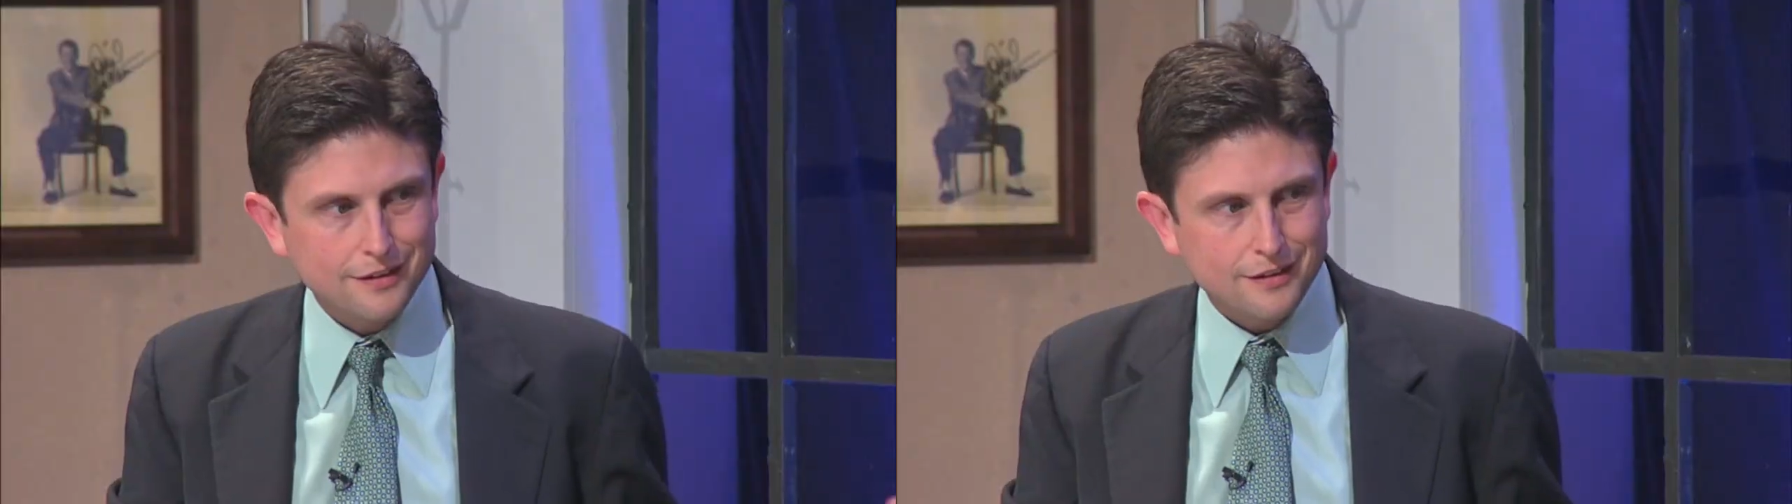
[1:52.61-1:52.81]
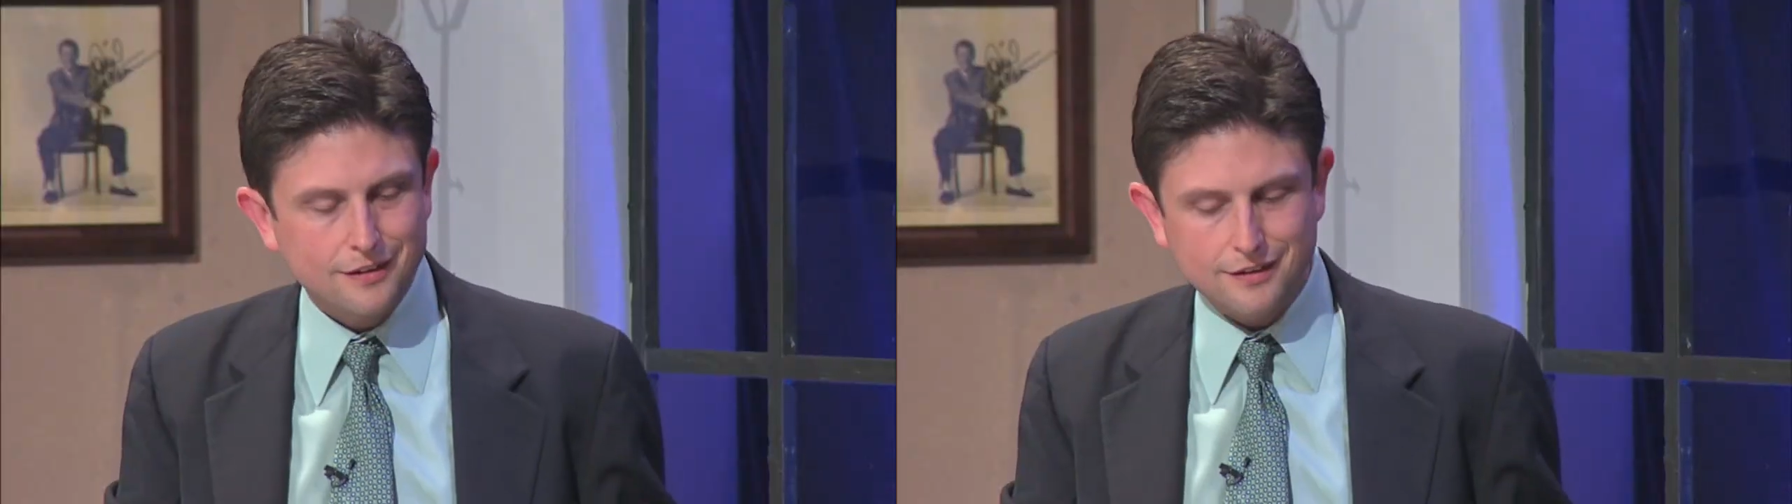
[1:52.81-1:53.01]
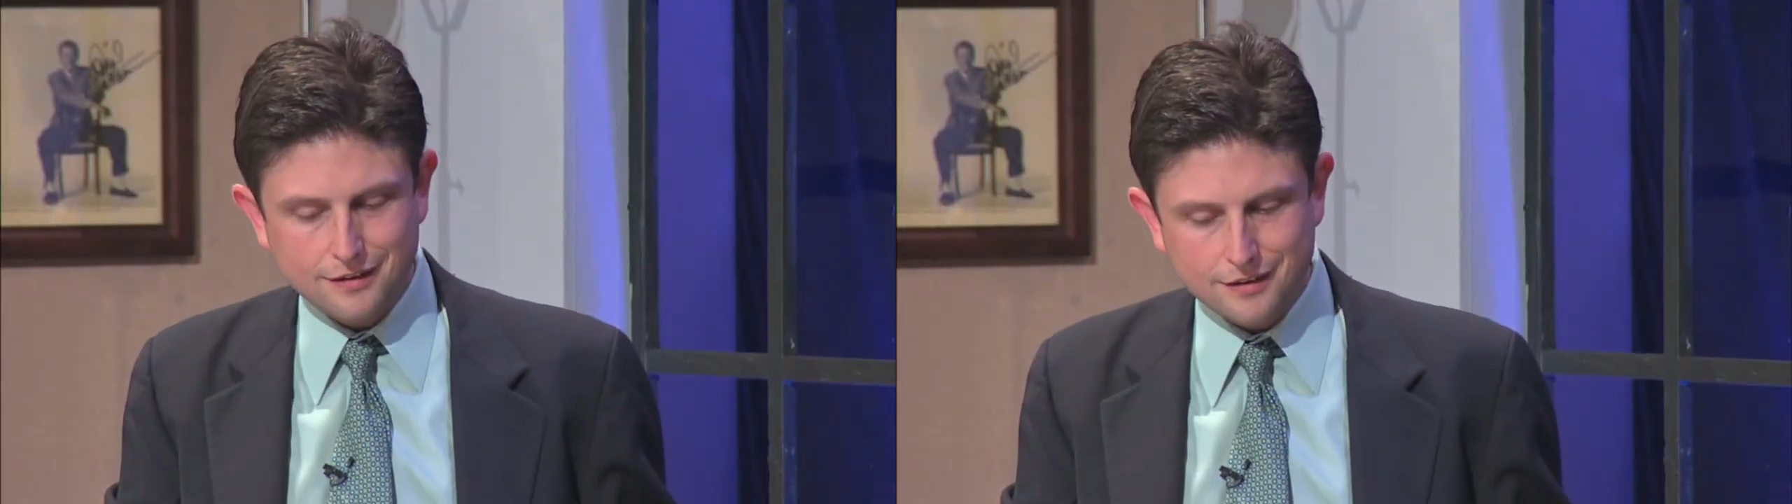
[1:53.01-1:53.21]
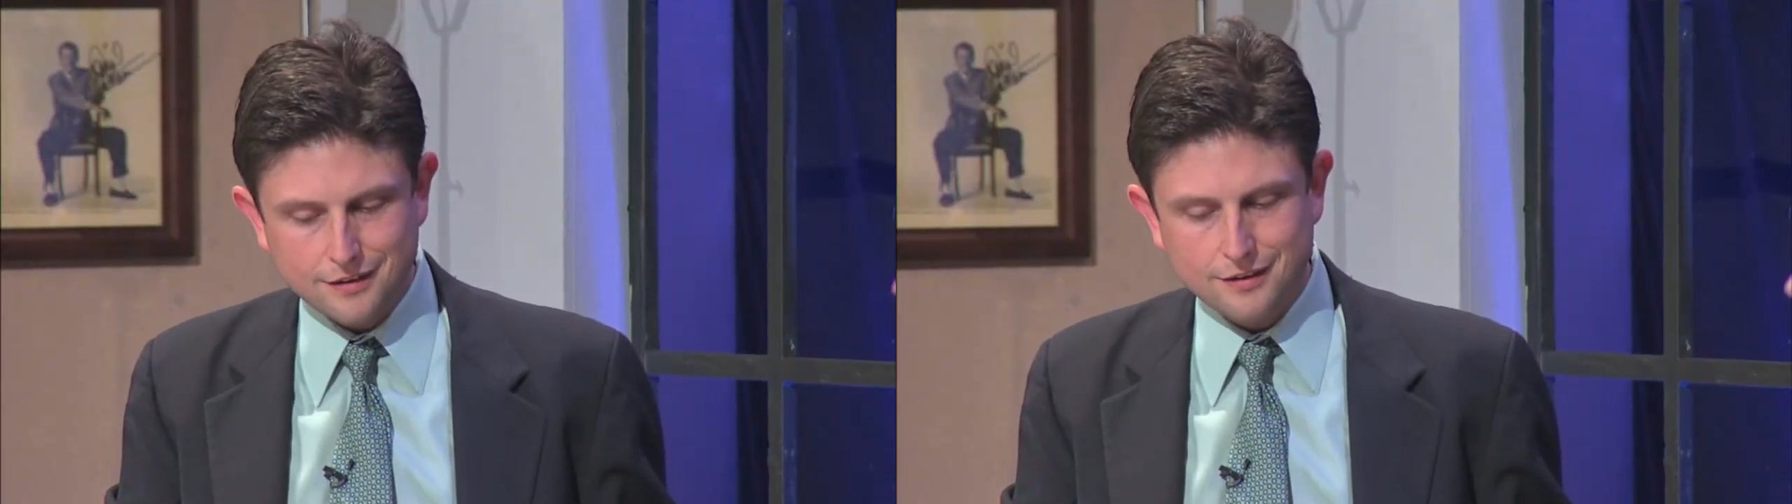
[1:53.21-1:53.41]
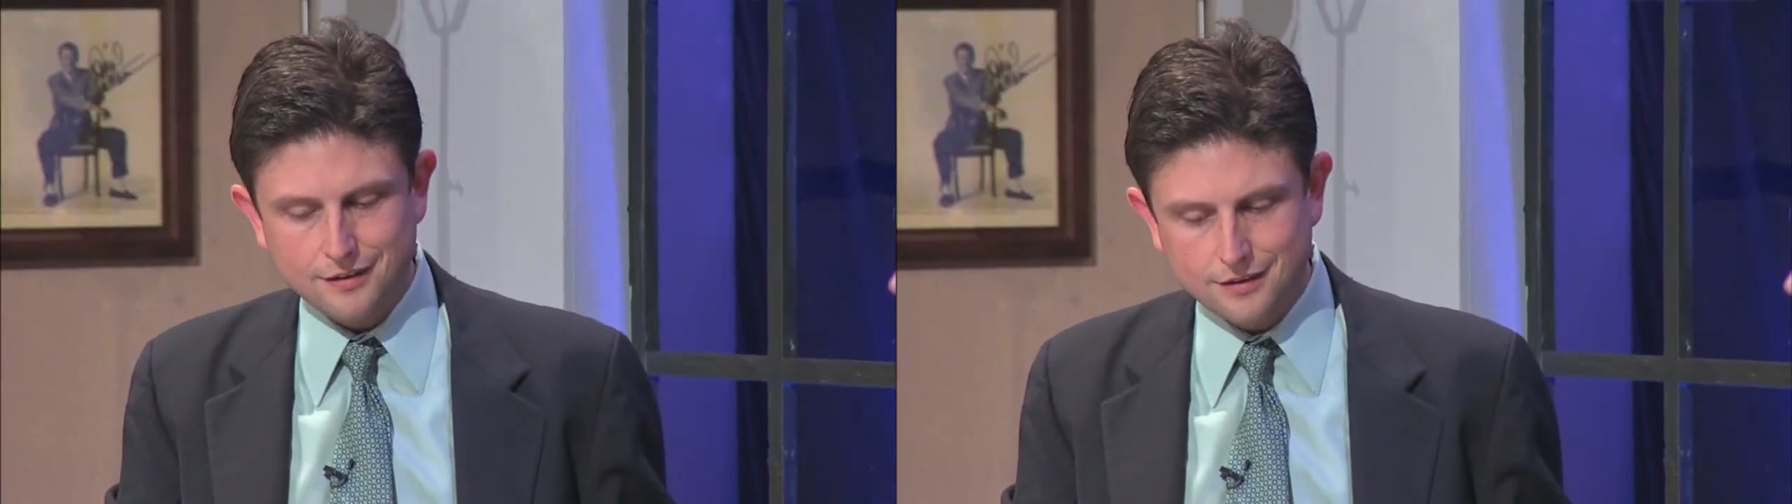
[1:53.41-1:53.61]
and oh, boo
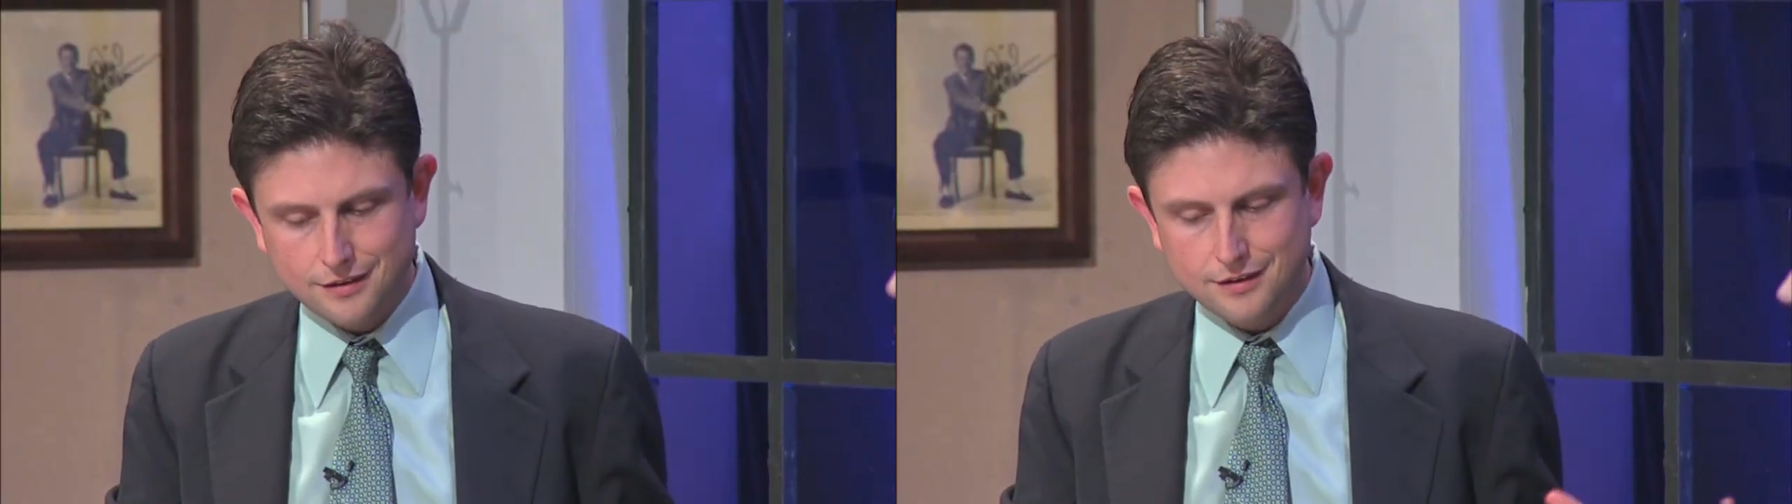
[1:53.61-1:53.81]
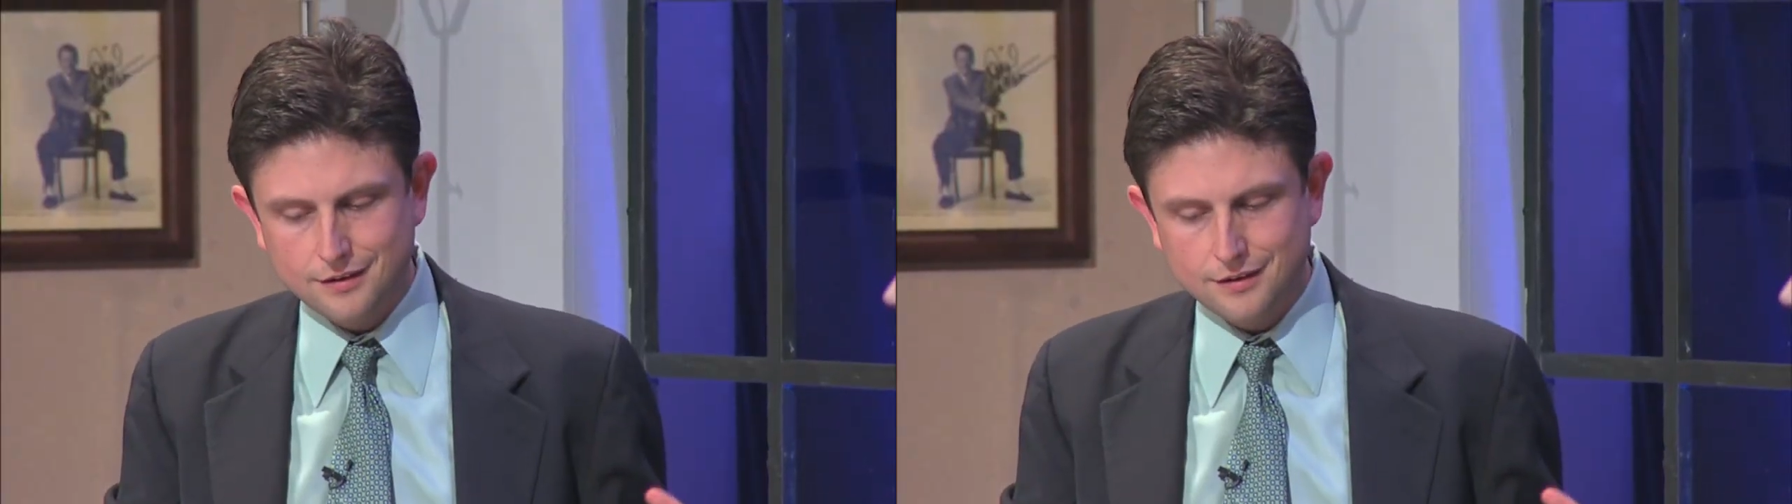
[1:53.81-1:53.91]
hoo,